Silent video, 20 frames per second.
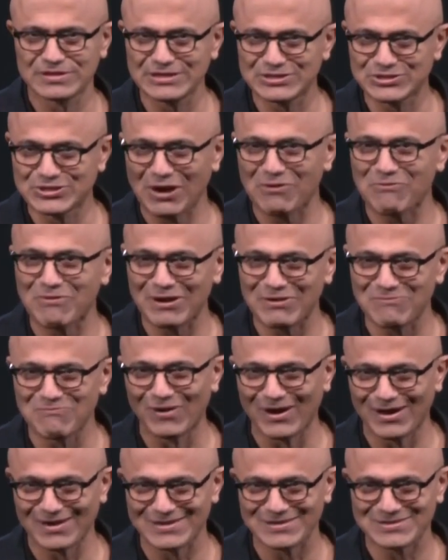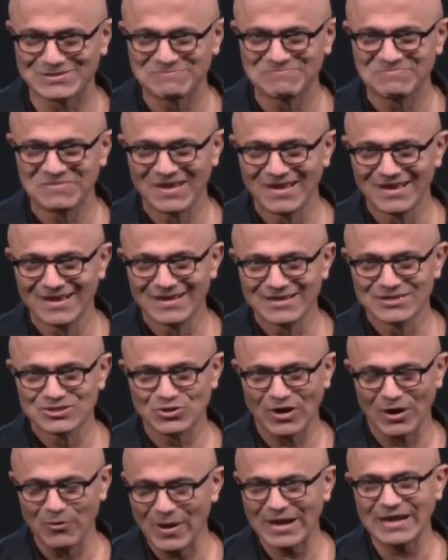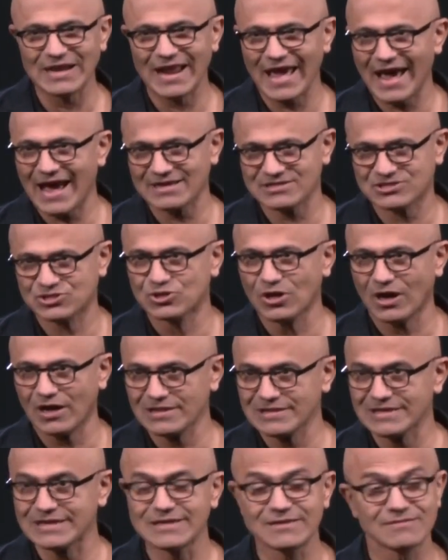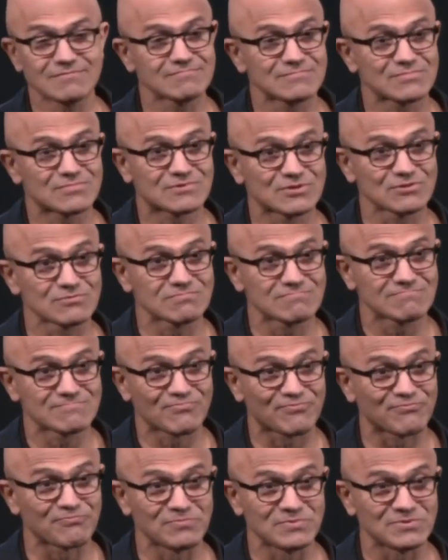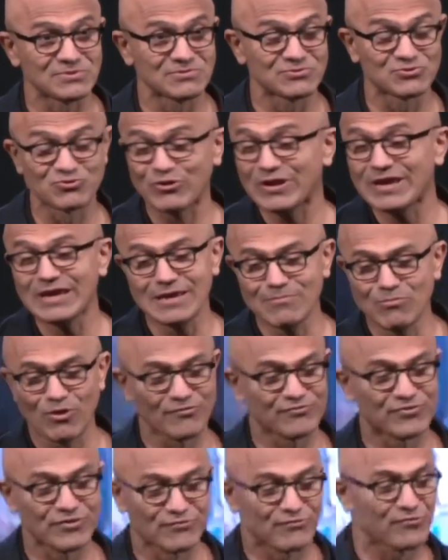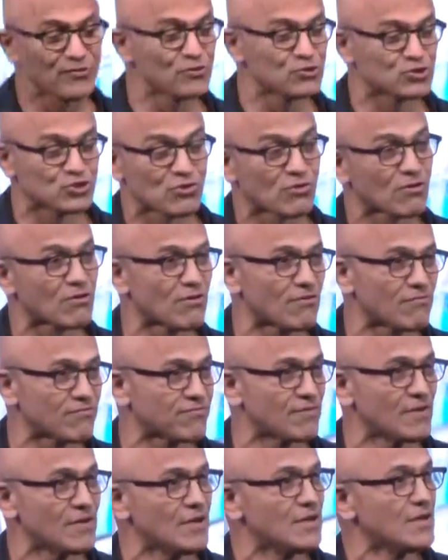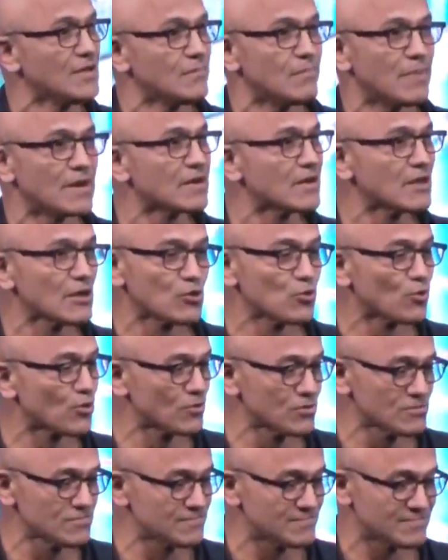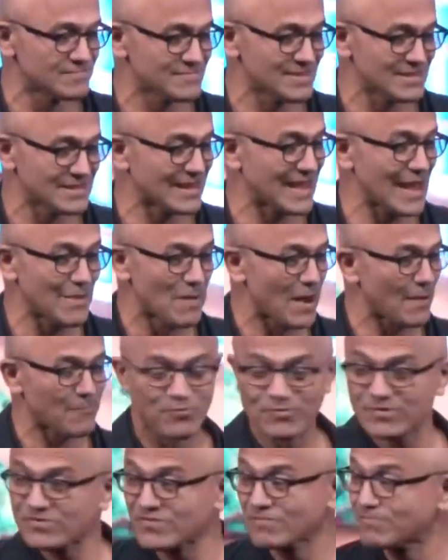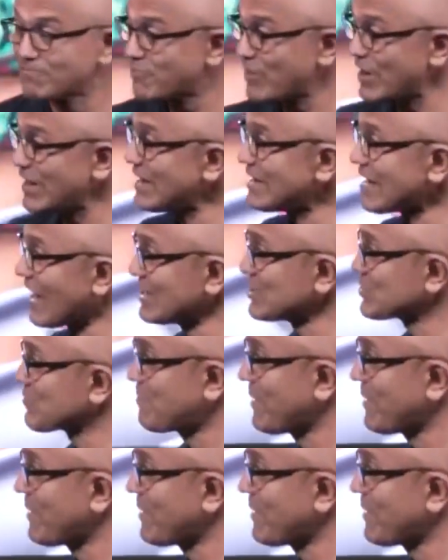these generative models. So I went and asked Dolly to dream of the future of Bengaluru. It came up with some pretty nice